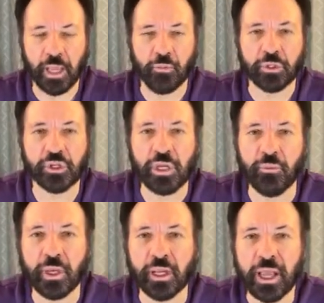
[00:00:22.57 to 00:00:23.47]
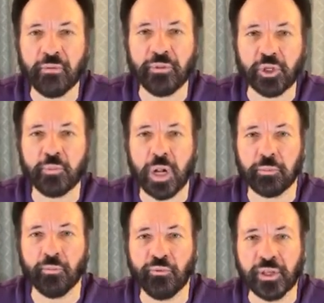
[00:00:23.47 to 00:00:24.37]
And we'll see if we can have this
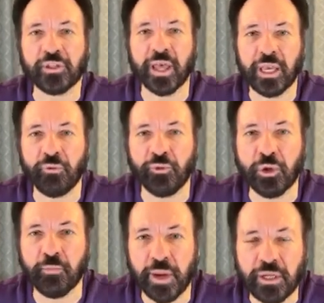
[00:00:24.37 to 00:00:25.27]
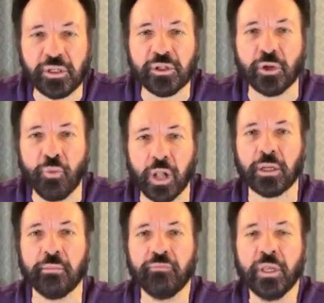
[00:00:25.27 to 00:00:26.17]
problem fixed. Thank you for your patience and
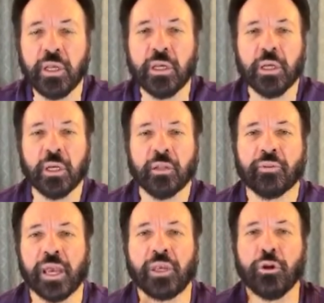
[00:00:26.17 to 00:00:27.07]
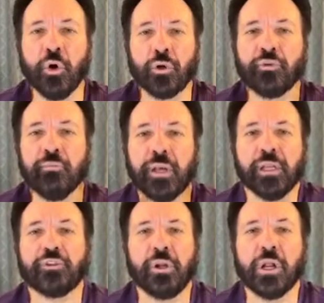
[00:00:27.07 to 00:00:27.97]
welcome Thank you, Lord, for
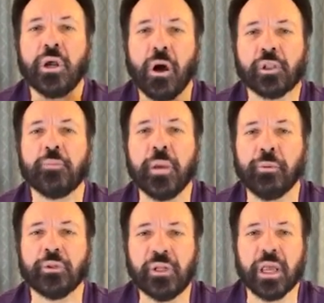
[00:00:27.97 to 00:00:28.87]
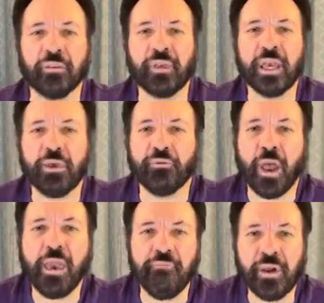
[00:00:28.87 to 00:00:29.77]
ministering to God's people today. Thank you for
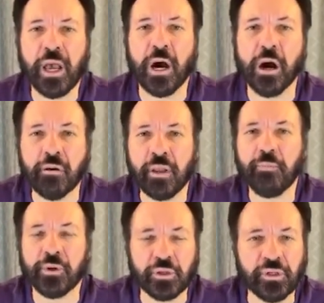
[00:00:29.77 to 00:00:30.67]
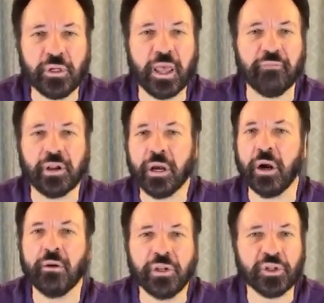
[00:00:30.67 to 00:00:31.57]
every hungry person, every
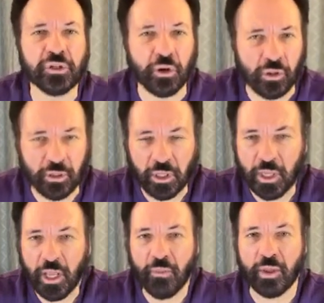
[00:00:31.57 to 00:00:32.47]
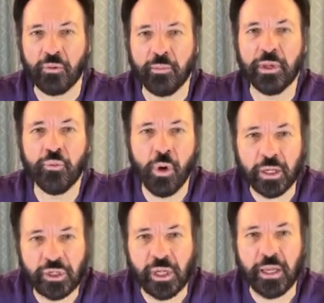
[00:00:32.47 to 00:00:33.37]
hungry soul that will be
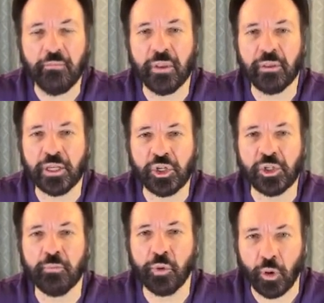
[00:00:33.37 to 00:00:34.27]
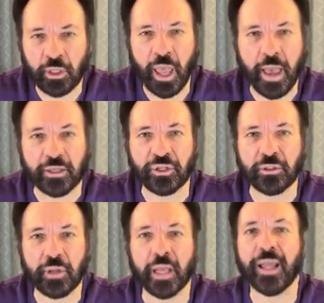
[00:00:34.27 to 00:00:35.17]
watching this
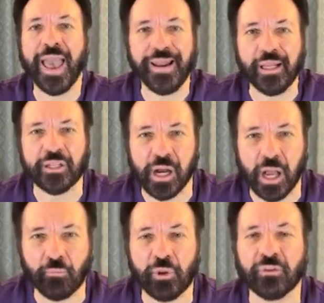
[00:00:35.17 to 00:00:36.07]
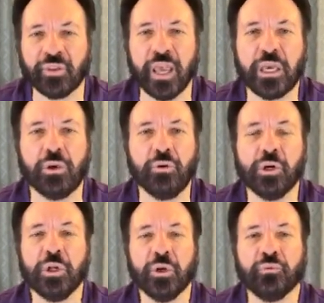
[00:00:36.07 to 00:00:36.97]
broadcast at any time. We thank you
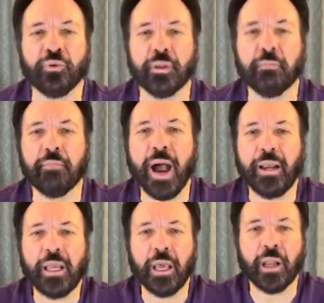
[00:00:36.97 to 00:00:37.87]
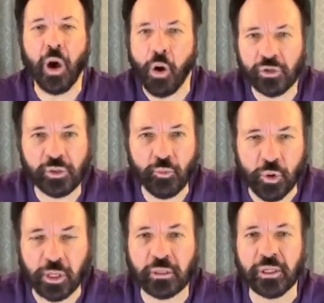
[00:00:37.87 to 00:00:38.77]
for the mighty and awesome
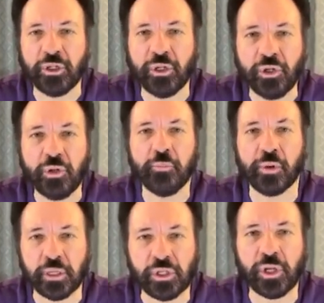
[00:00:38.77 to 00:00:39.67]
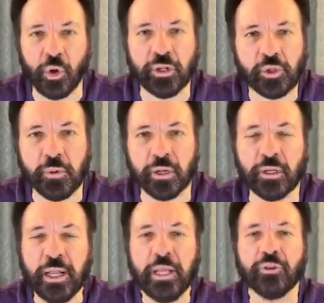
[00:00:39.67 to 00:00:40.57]
work that you do, precious Holy Spirit,
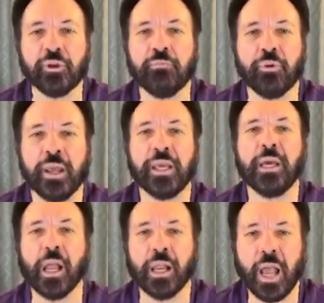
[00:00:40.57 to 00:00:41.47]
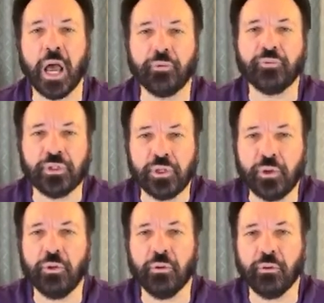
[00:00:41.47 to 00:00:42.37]
to bring life
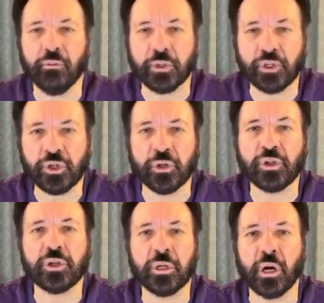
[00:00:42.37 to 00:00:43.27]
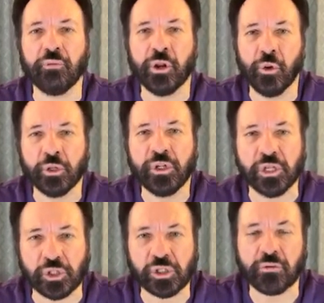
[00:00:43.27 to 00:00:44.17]
to the church of the Lord
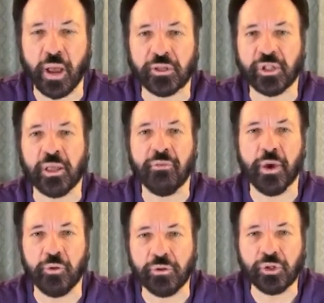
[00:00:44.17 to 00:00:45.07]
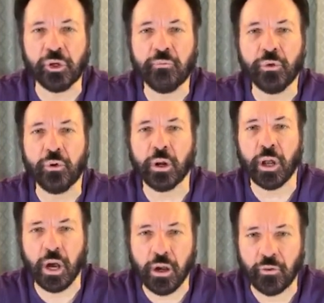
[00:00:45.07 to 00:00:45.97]
Jesus Christ and those who are
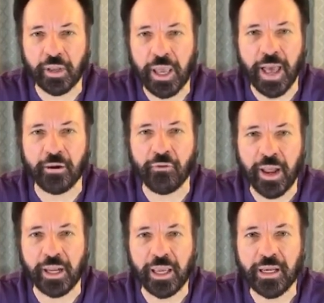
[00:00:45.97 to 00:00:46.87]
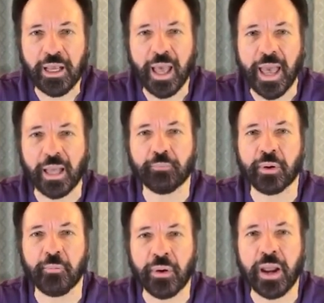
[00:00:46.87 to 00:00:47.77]
hungry and ready and
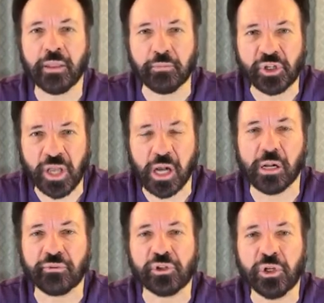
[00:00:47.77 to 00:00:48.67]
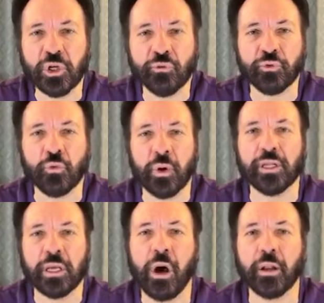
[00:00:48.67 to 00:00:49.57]
prepare themselves for
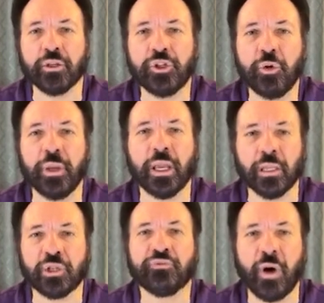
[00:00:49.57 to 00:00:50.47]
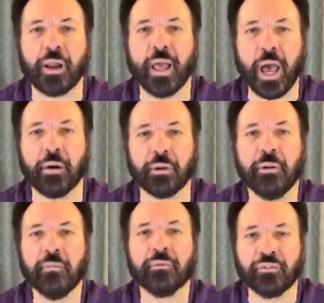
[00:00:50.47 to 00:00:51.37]
what God is doing in this final hour.
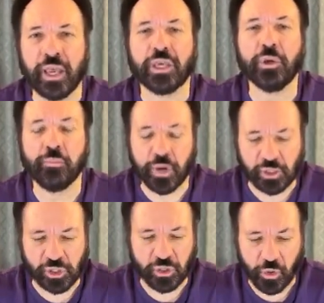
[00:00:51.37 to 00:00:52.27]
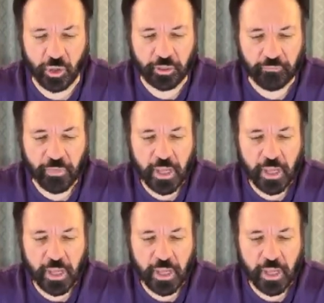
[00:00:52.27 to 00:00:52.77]
Thank you, precious Lord,